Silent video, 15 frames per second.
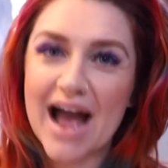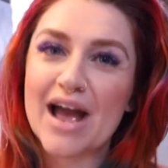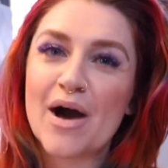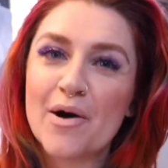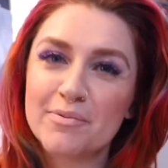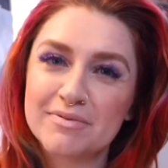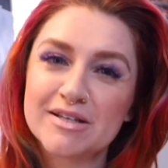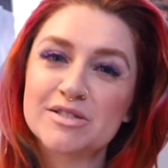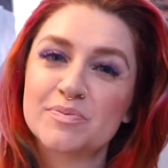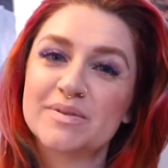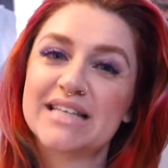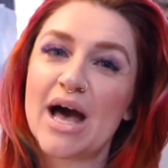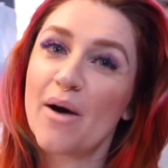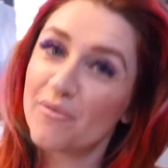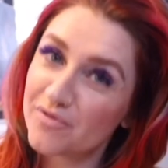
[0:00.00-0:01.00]
I hope this was
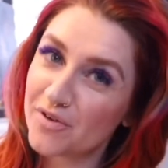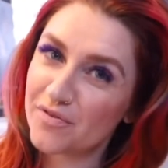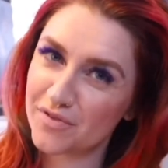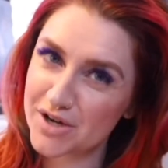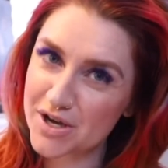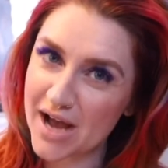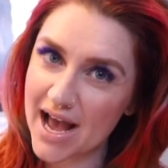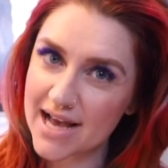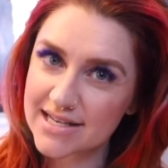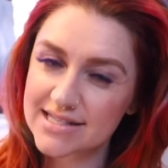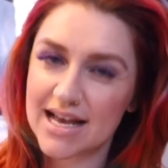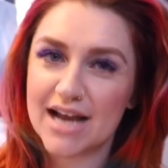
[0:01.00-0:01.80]
helpful for you guys.